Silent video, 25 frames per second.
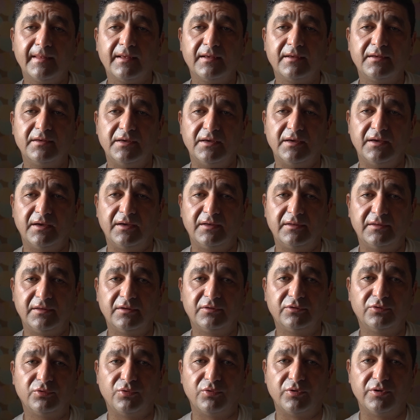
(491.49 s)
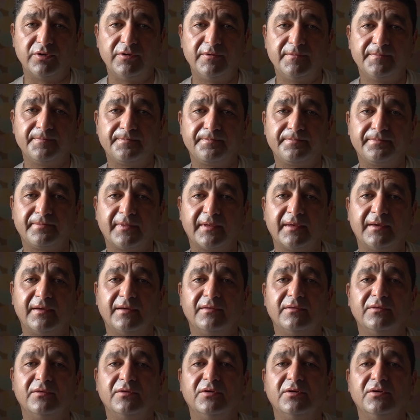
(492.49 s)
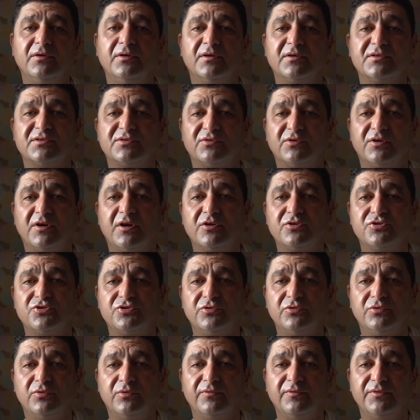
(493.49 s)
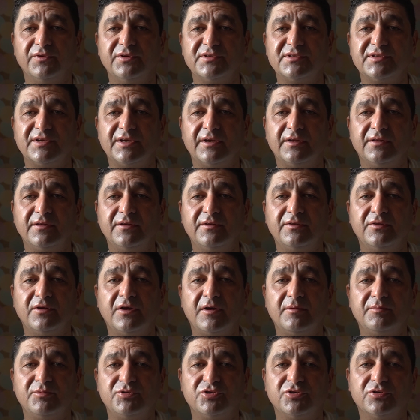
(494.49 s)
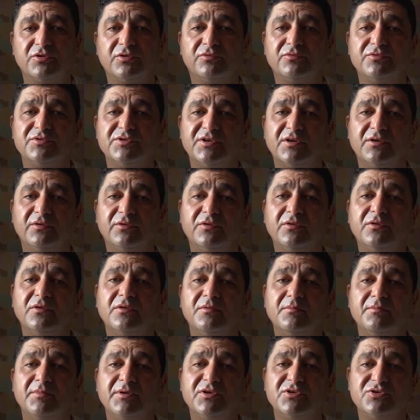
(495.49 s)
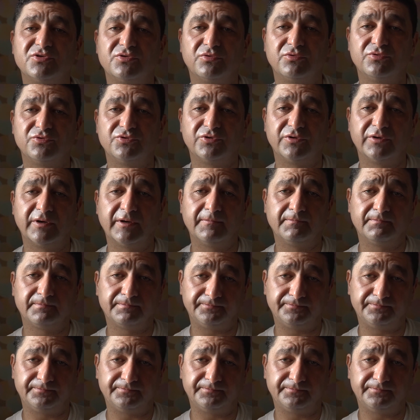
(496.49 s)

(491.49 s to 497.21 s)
He ate a toy, and the extraction of this alien object resulted in a big surgery.